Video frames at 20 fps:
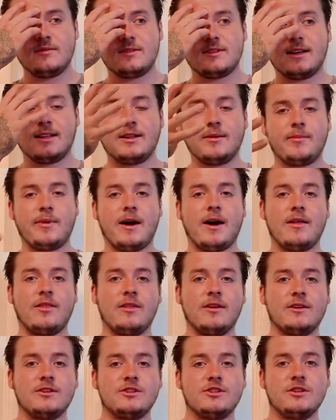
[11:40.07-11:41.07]

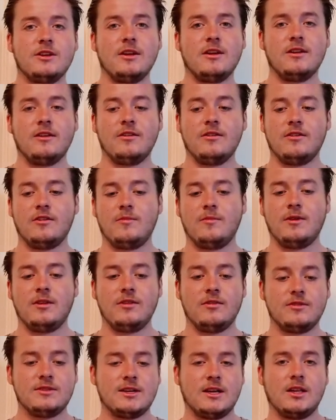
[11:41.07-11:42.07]
telepathic shit, you know what I
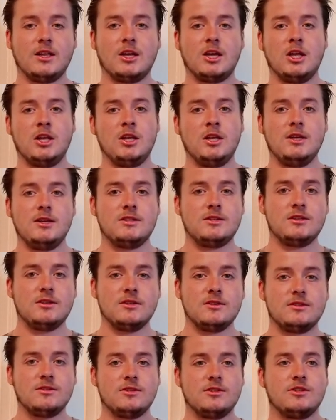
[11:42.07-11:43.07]
mean? You
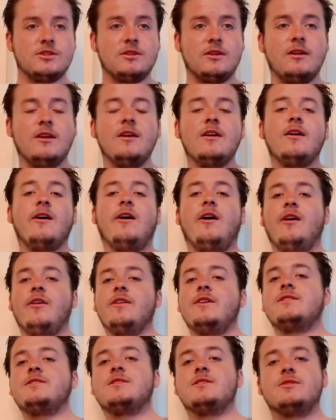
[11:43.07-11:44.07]
telekinesis and shit. All
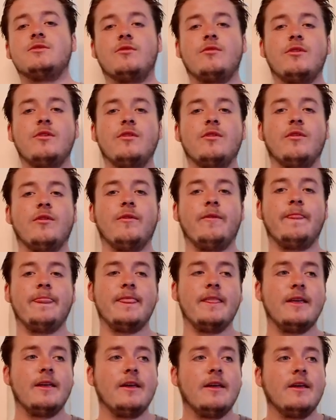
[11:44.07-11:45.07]
this is real.
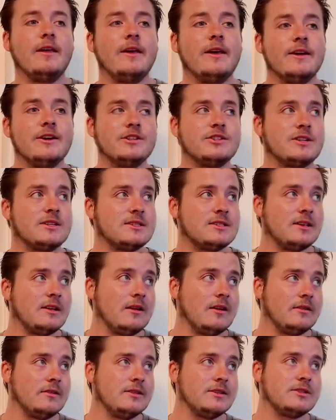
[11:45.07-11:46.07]
It's just
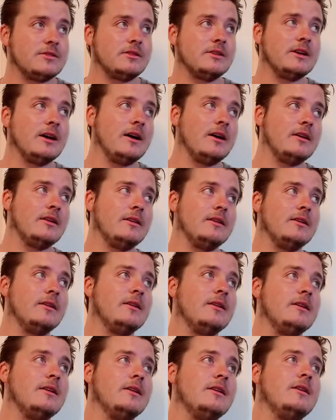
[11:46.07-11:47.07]
that on this reality,
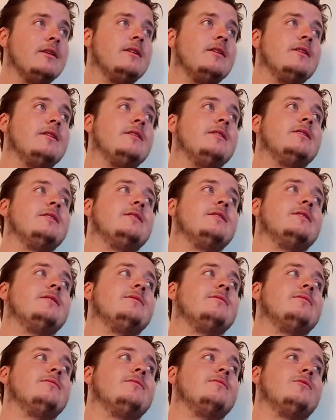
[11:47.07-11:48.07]

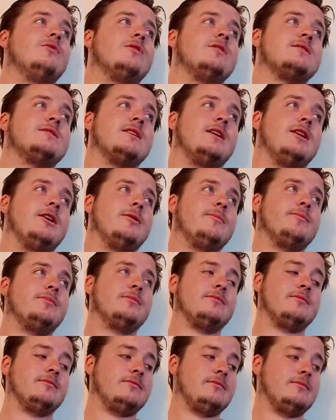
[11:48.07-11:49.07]
we're set up